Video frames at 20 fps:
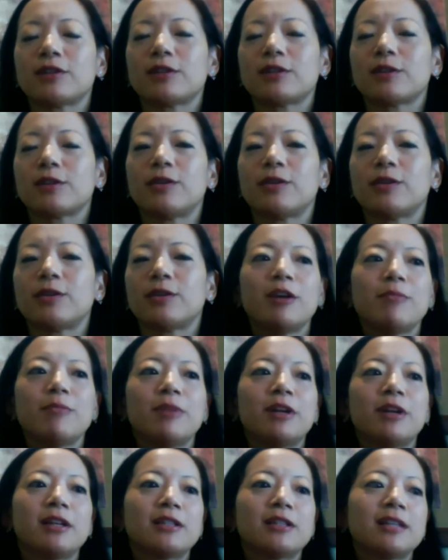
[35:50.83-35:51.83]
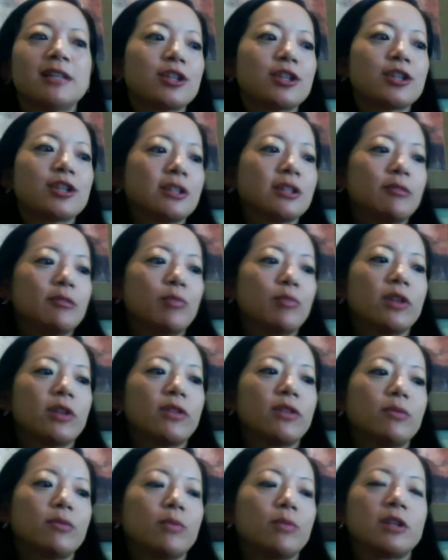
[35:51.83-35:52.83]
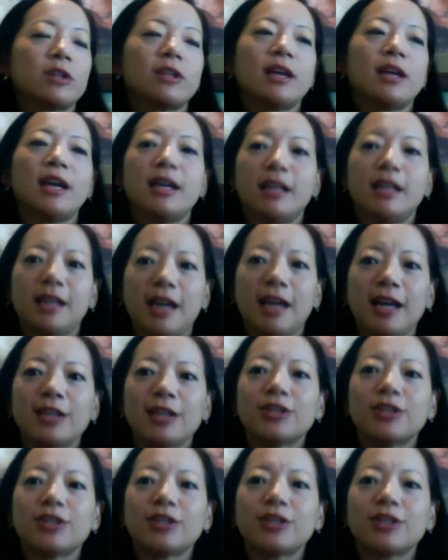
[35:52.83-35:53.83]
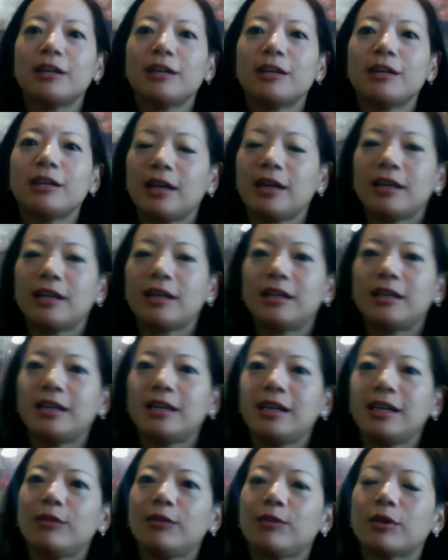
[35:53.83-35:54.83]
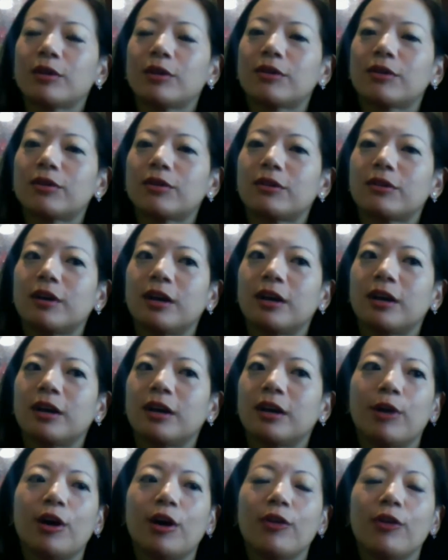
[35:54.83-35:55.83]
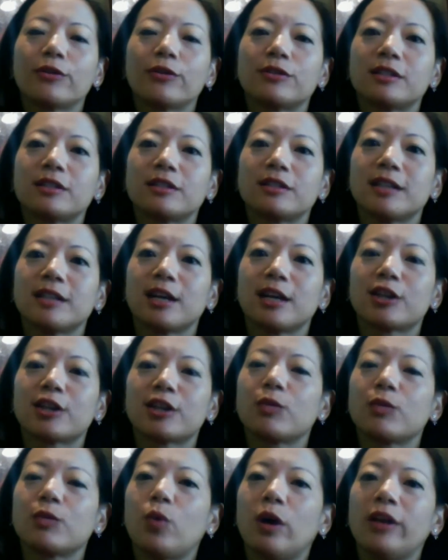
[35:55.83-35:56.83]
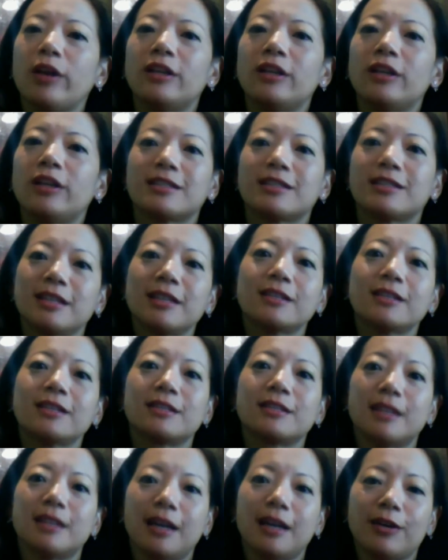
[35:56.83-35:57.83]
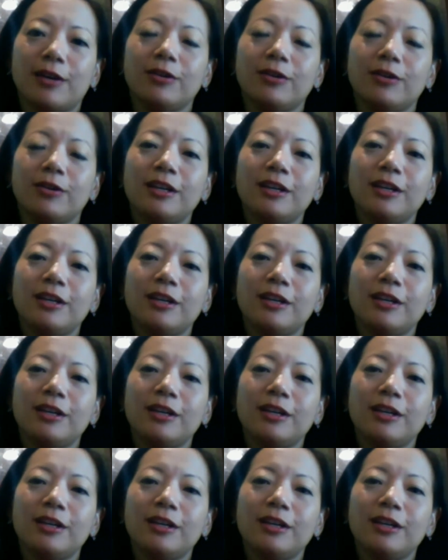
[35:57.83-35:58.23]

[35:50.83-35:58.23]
And so, but it's actually with ADHD, with ADD, with all those things, it's actually 1 in 6 now.